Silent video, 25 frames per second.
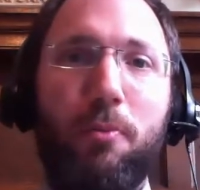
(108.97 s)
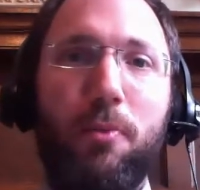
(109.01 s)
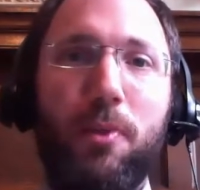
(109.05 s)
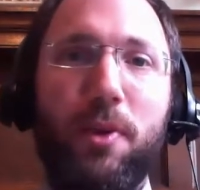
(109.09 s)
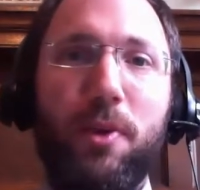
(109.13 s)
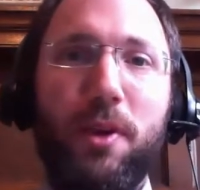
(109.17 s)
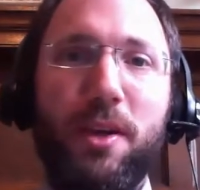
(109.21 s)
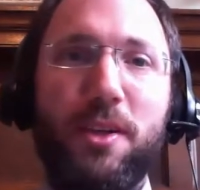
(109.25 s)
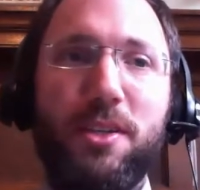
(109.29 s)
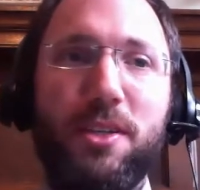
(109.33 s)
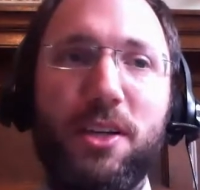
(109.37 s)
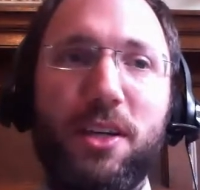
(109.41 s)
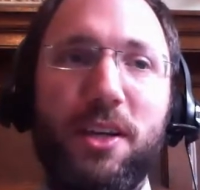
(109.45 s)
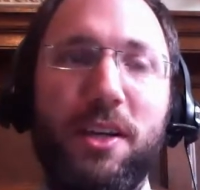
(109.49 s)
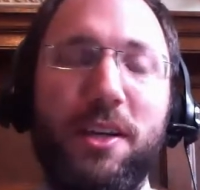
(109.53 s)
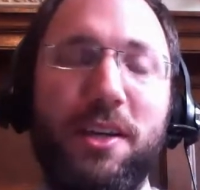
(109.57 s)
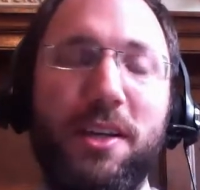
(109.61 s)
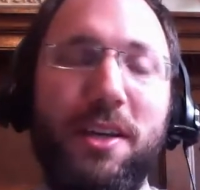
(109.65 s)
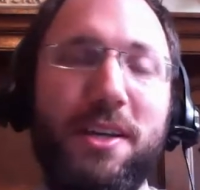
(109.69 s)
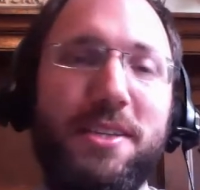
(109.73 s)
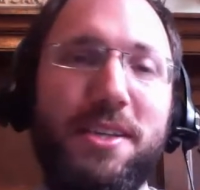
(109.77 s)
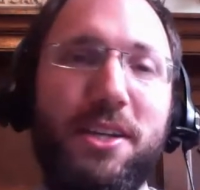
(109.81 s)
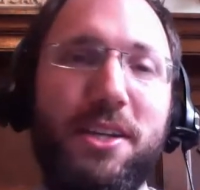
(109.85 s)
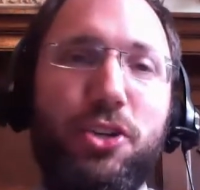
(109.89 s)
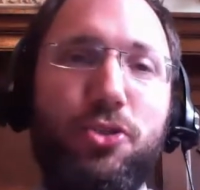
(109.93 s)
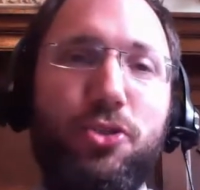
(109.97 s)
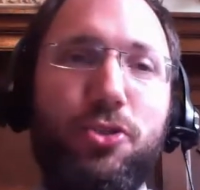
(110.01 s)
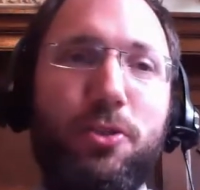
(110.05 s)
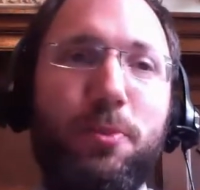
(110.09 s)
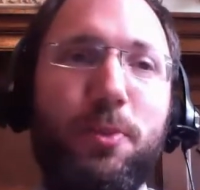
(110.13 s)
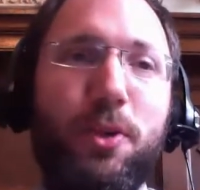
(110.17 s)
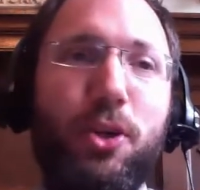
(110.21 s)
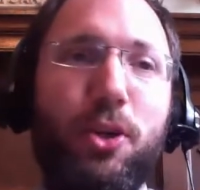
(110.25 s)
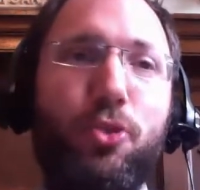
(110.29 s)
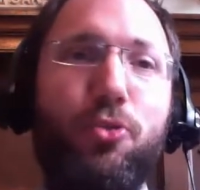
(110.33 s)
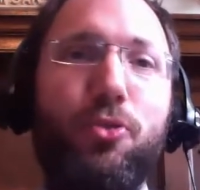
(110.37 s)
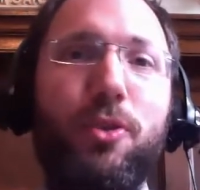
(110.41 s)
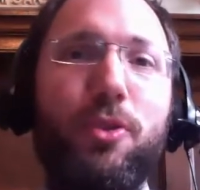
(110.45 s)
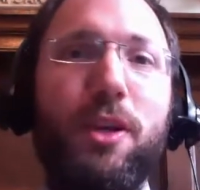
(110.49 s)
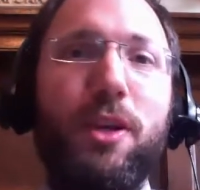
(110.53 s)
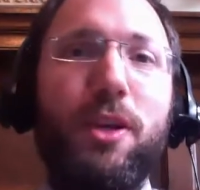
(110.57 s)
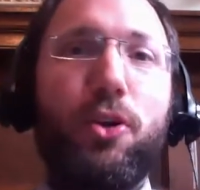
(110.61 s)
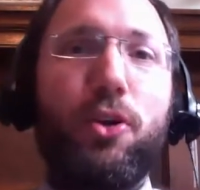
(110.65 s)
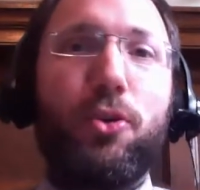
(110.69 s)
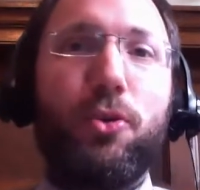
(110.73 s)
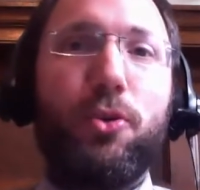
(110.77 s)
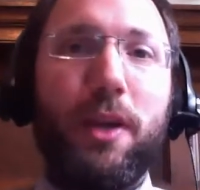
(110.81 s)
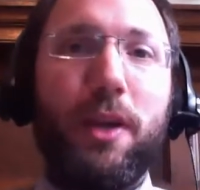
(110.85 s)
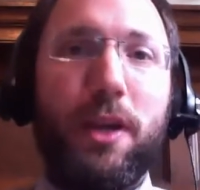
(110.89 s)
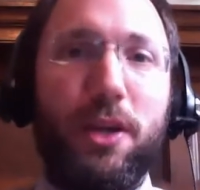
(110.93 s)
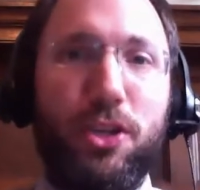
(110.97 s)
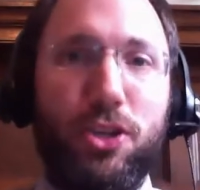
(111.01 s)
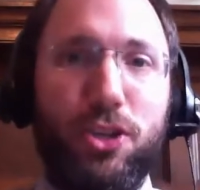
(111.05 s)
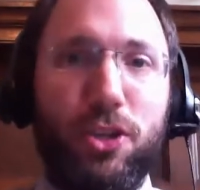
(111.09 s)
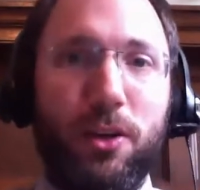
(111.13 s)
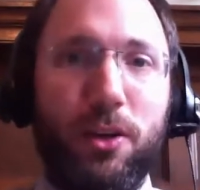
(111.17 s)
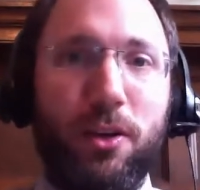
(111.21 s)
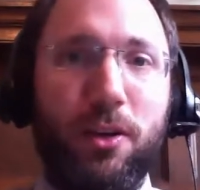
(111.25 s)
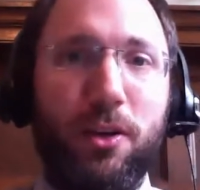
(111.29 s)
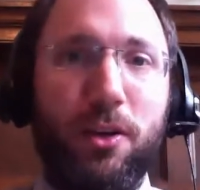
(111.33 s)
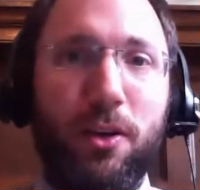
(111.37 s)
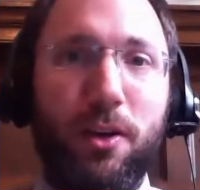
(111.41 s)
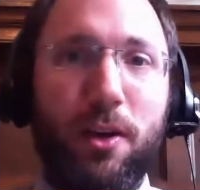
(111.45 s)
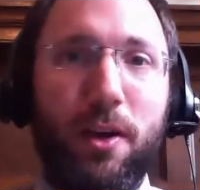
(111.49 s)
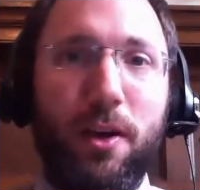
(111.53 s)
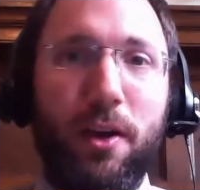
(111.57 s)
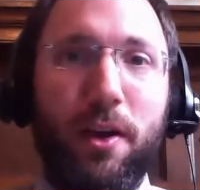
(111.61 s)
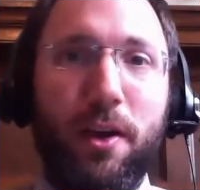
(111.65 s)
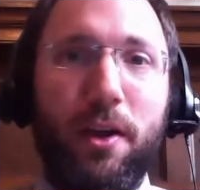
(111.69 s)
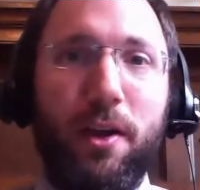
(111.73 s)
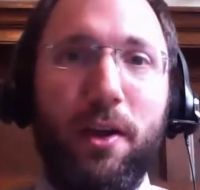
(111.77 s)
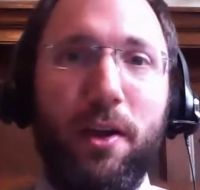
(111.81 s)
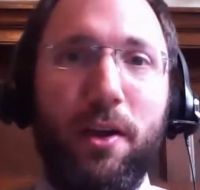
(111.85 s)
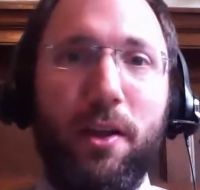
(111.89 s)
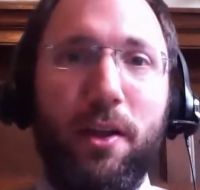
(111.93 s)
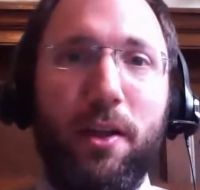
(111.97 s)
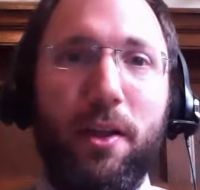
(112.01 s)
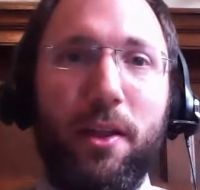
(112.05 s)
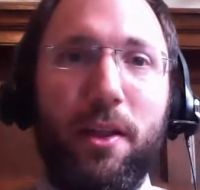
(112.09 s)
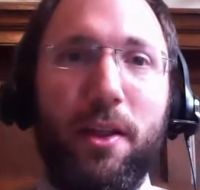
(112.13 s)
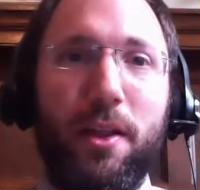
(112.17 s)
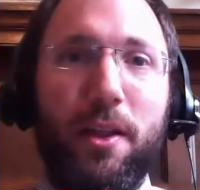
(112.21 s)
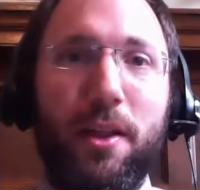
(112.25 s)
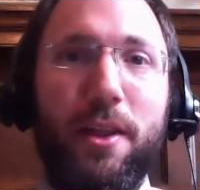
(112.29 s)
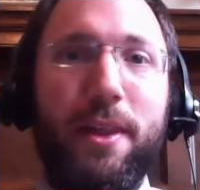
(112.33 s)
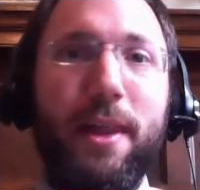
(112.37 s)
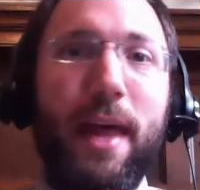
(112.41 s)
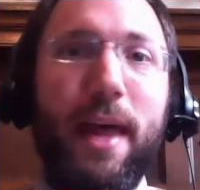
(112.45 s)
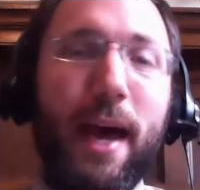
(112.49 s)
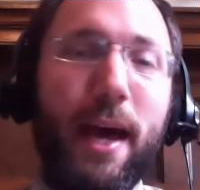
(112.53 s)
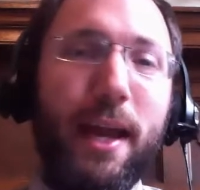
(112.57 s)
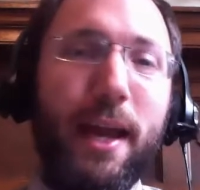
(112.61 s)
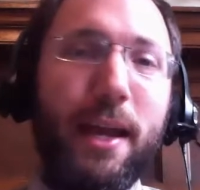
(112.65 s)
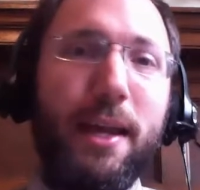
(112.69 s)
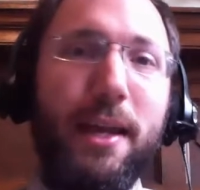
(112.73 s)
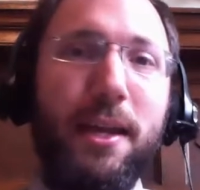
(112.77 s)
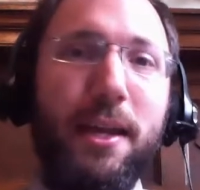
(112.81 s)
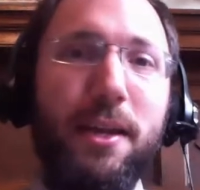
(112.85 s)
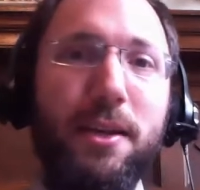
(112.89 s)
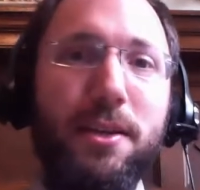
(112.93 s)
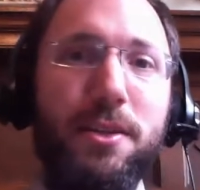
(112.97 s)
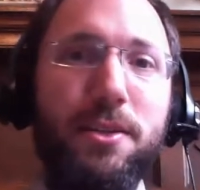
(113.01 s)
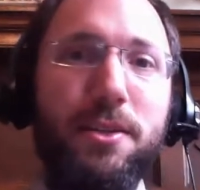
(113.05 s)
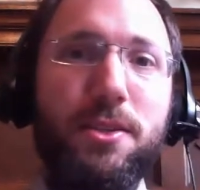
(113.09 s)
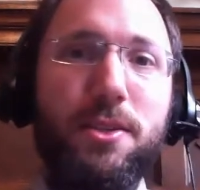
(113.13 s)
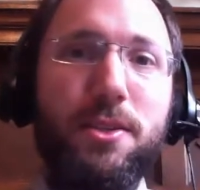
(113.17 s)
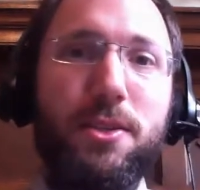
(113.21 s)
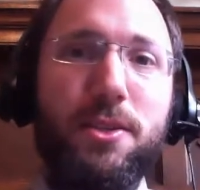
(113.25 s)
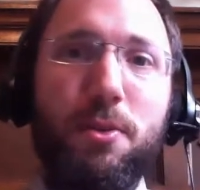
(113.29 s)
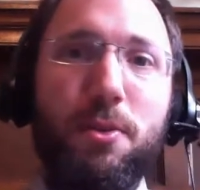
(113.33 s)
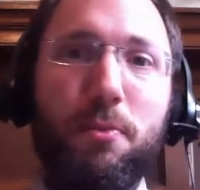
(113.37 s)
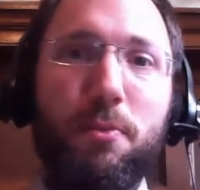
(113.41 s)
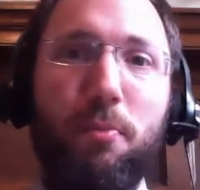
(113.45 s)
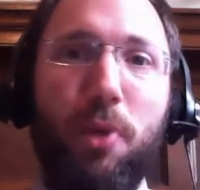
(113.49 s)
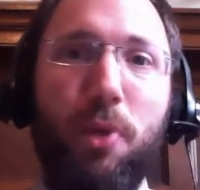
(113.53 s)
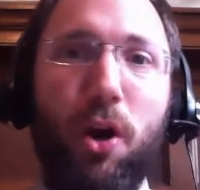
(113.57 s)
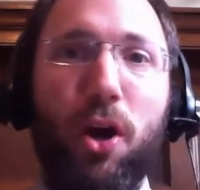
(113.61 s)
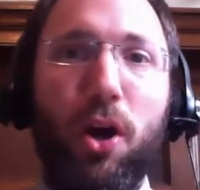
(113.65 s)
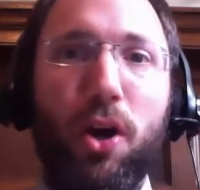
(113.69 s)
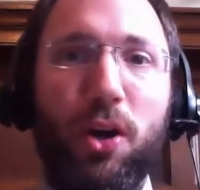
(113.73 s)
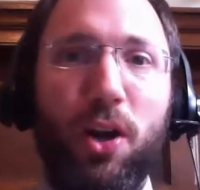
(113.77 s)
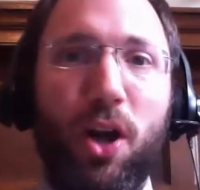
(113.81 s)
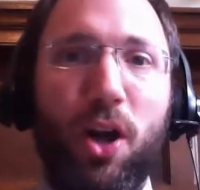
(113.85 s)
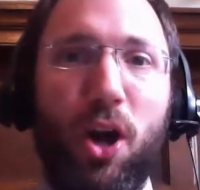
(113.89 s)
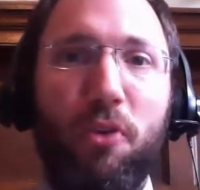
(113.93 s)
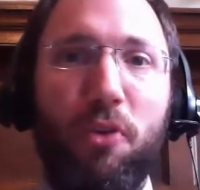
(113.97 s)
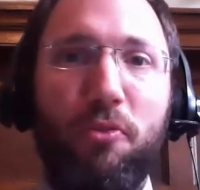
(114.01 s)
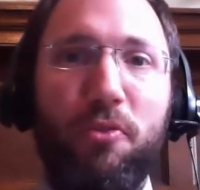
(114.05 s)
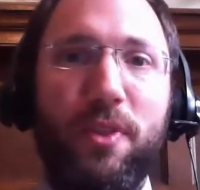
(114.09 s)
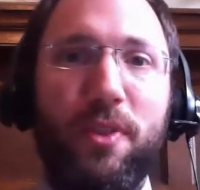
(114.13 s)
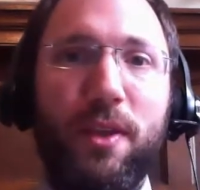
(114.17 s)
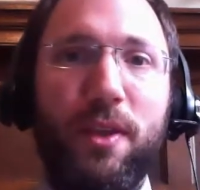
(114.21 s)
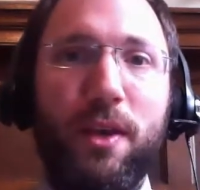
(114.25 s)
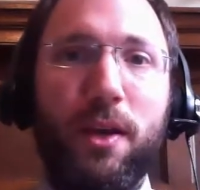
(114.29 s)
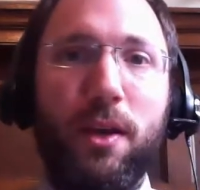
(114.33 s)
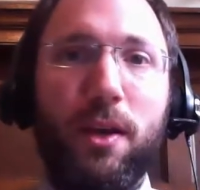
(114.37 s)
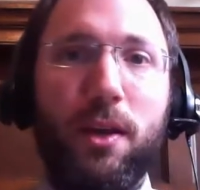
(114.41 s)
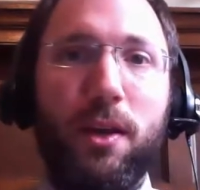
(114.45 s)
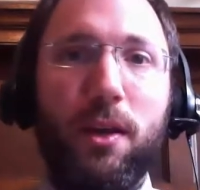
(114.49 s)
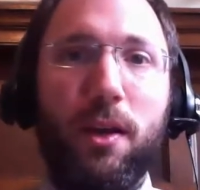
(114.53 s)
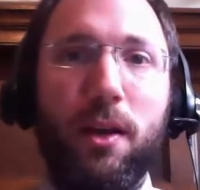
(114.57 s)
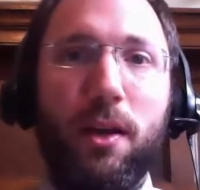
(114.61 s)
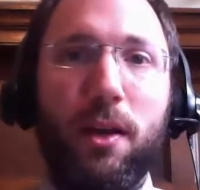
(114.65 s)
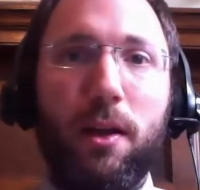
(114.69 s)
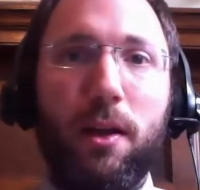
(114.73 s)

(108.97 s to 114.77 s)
is an extremely unique creation. That is part of the